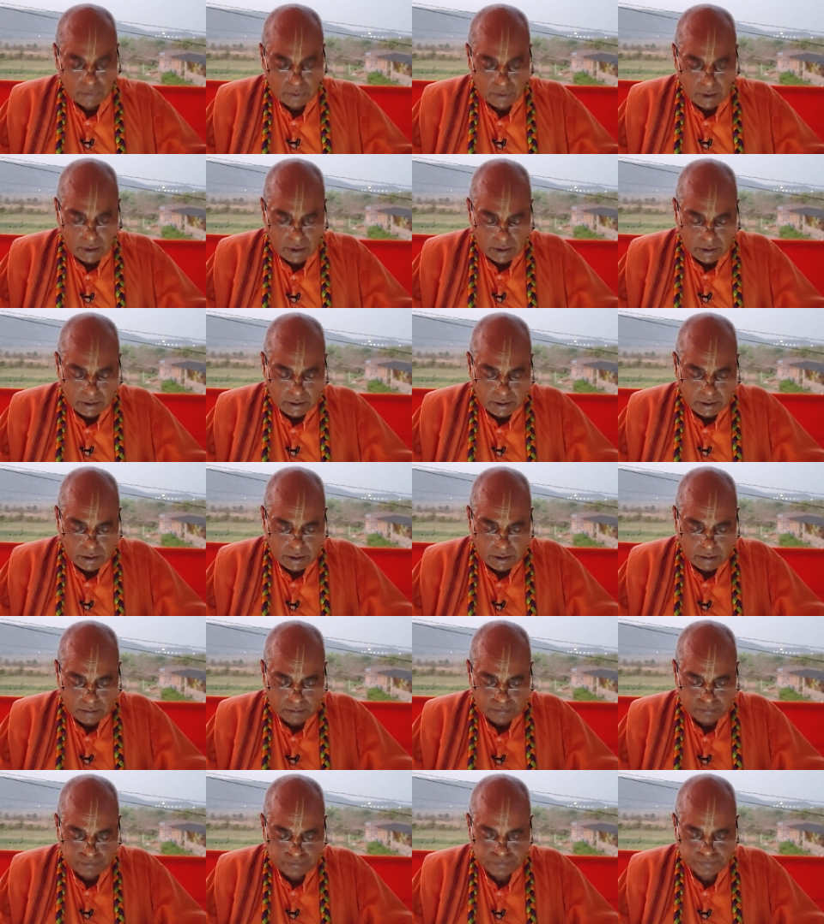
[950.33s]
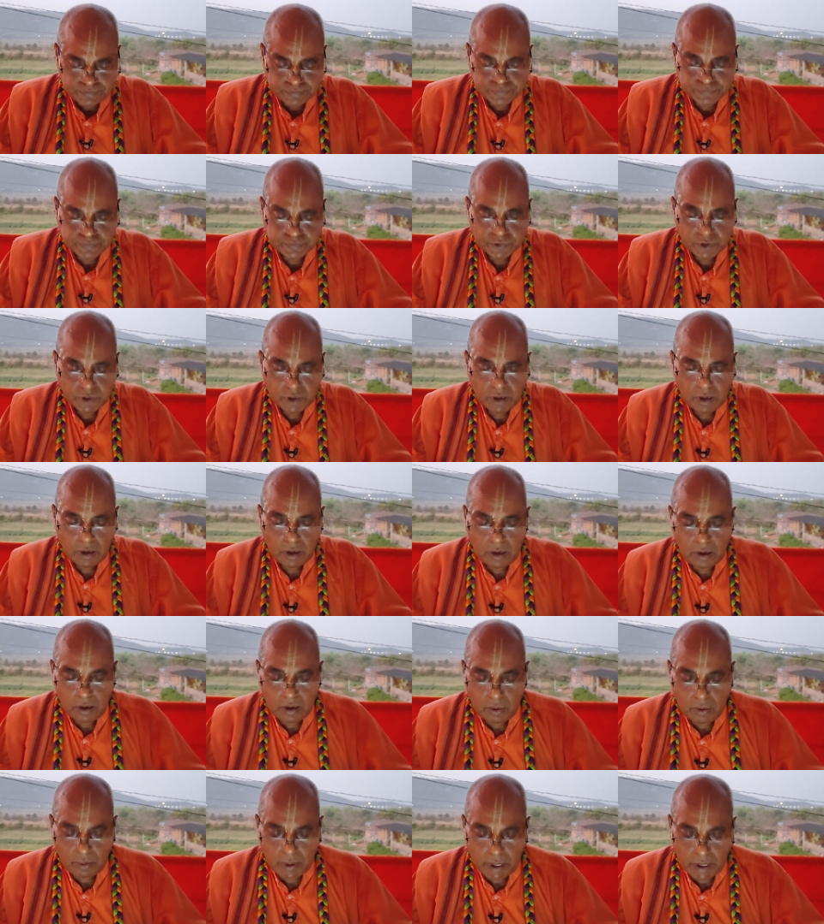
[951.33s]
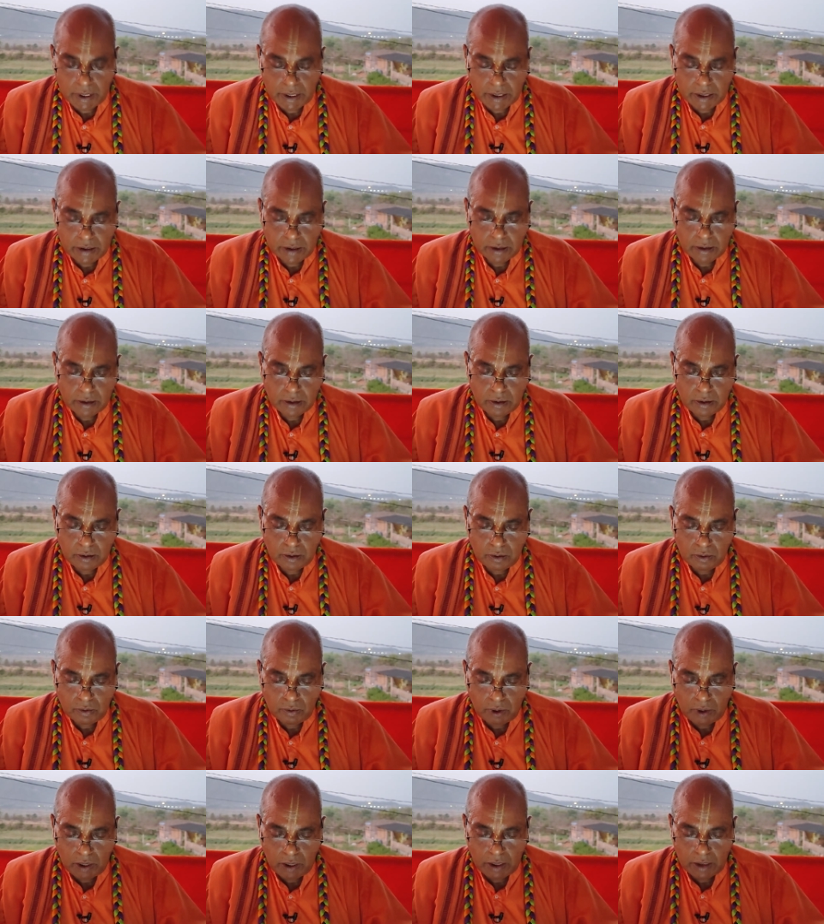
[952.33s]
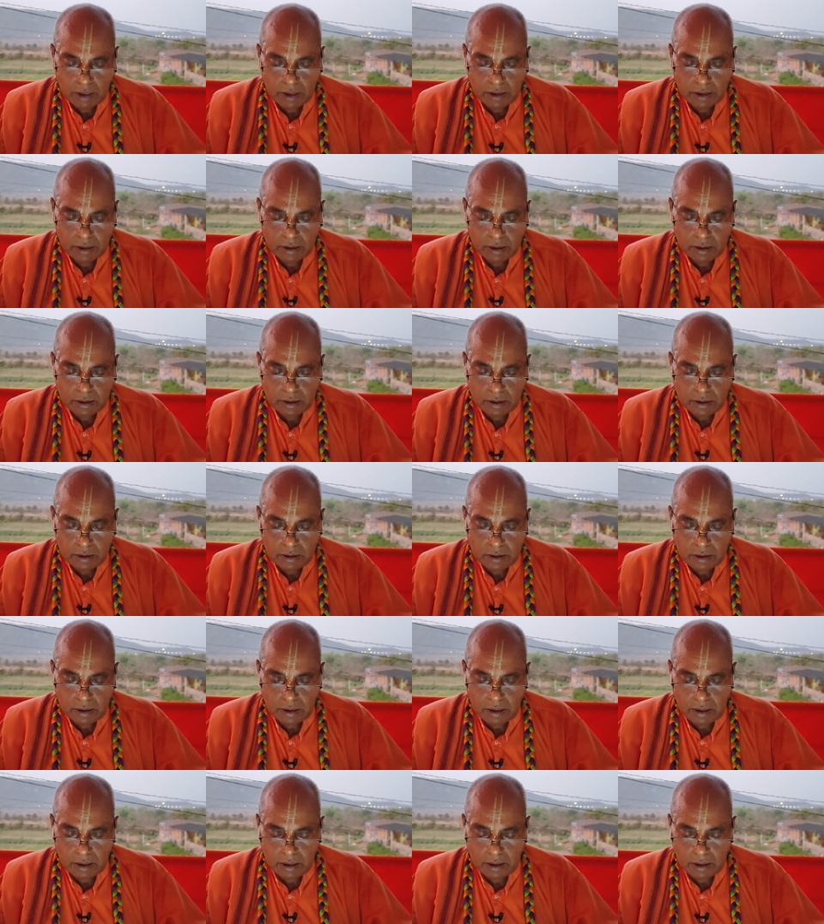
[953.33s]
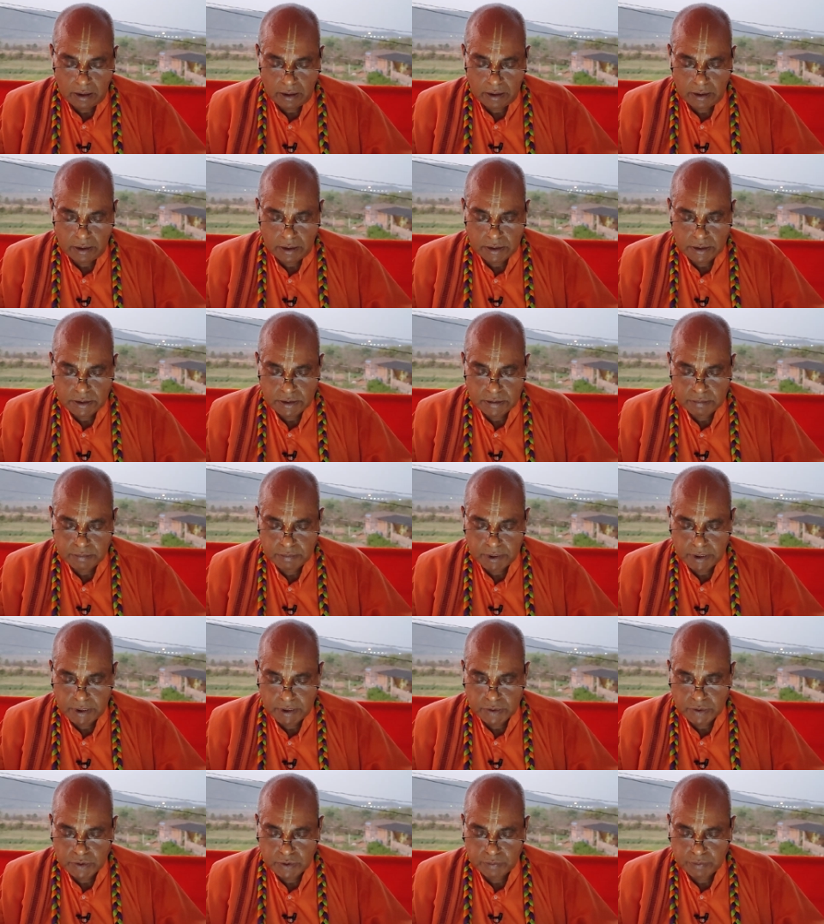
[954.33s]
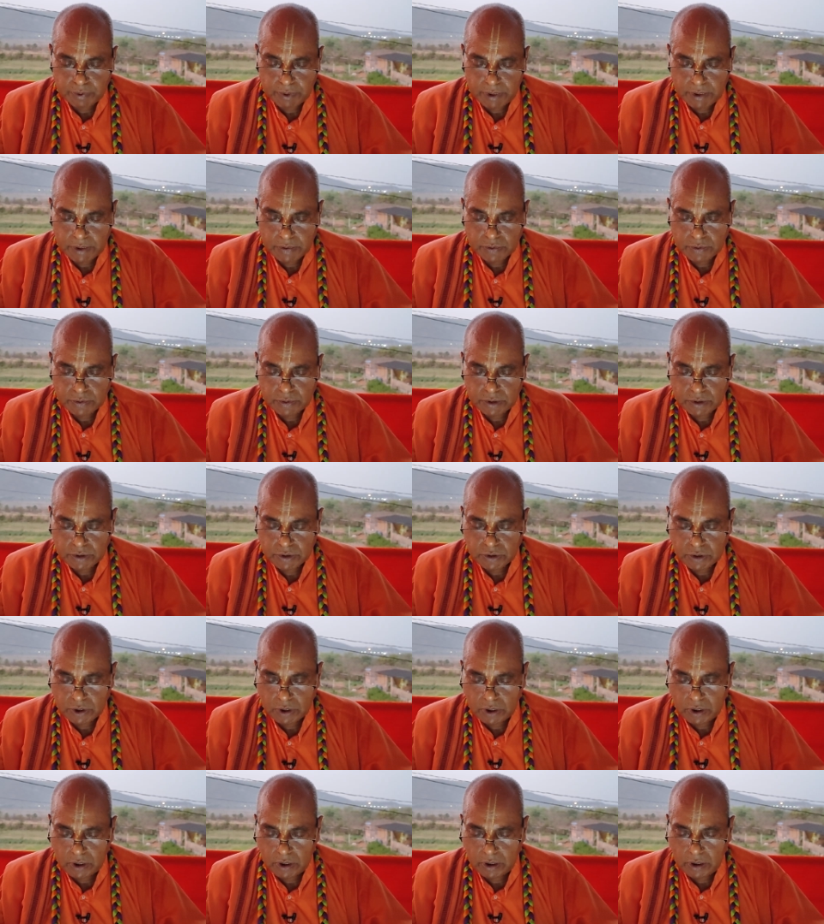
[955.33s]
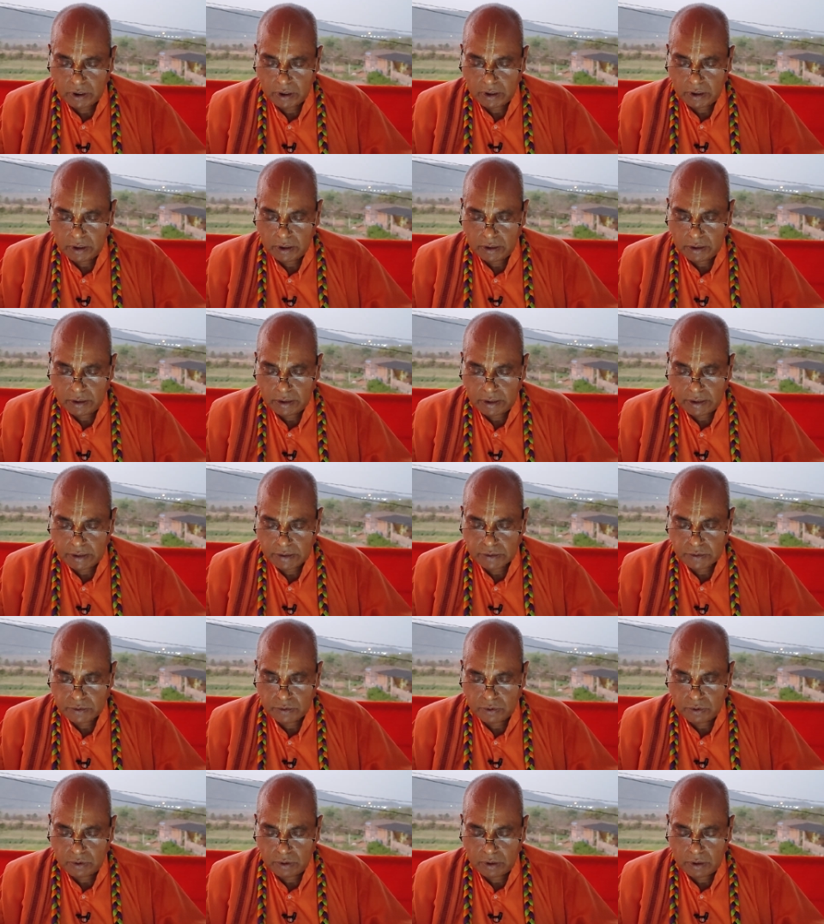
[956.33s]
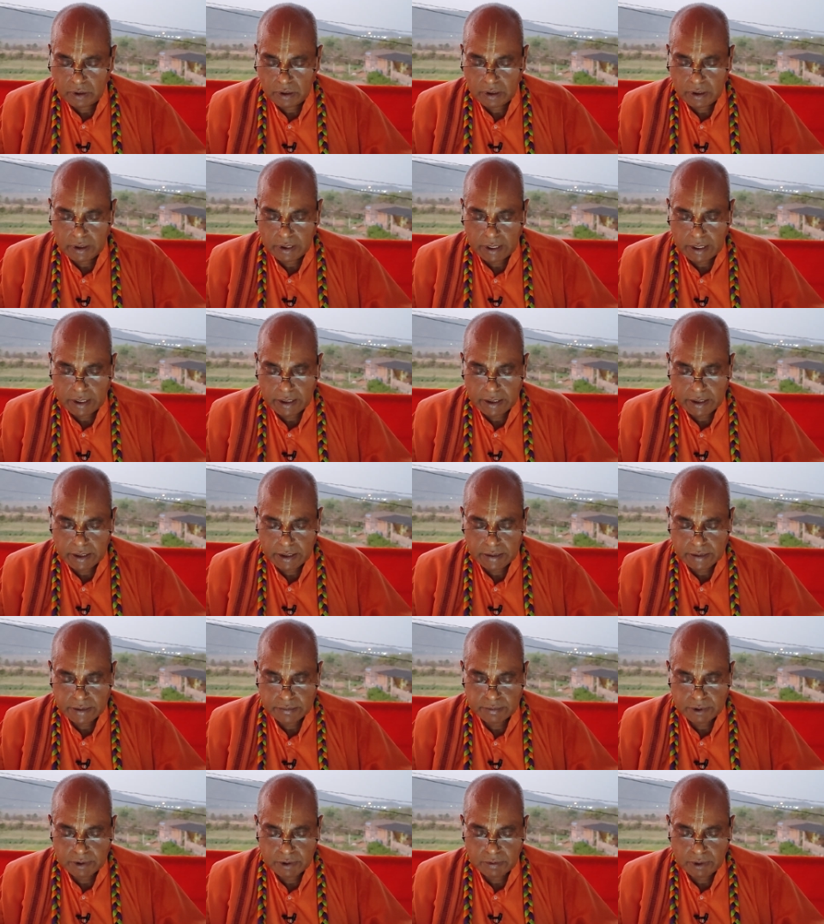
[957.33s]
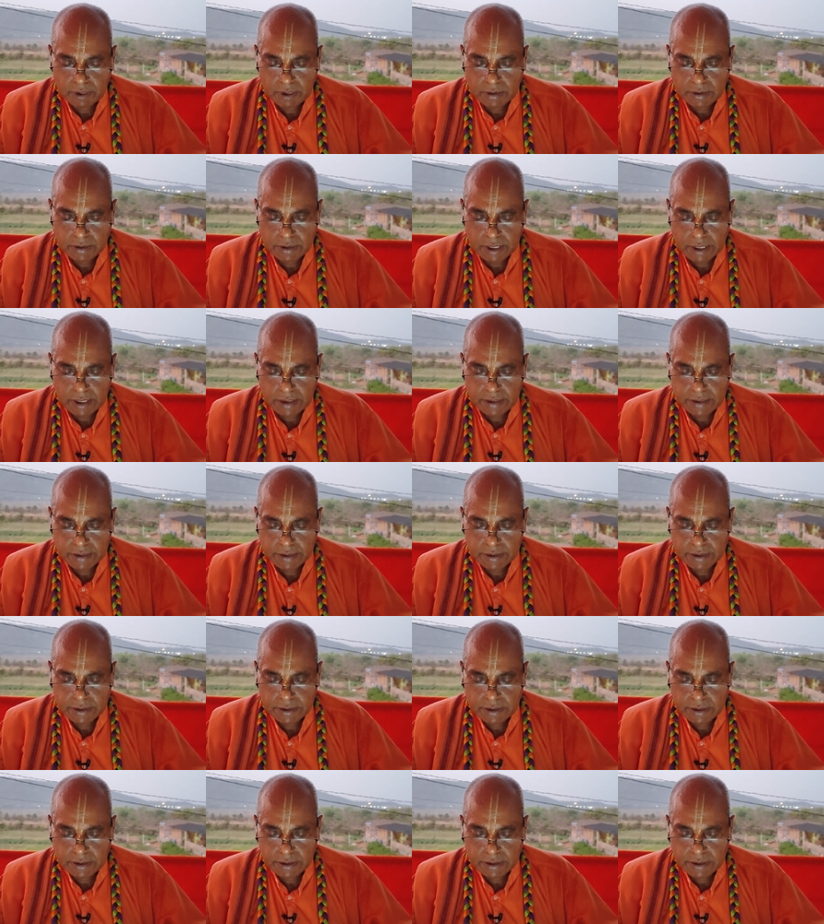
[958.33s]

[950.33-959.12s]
that when one is face to face with the sun, there is no longer darkness for one's eyes.